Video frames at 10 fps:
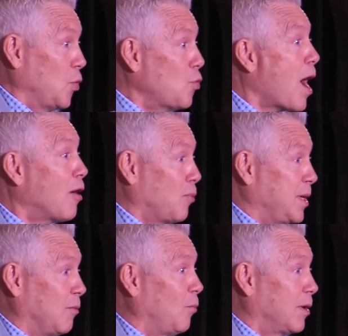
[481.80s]
who are
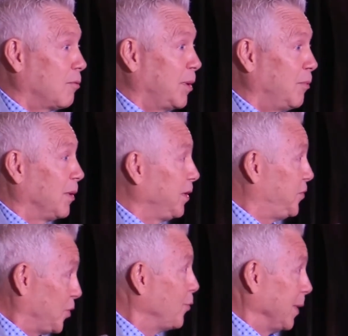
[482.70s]
we and what are we really
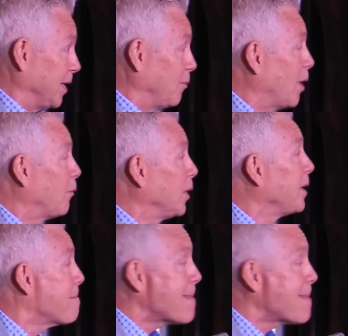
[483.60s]
doing and what really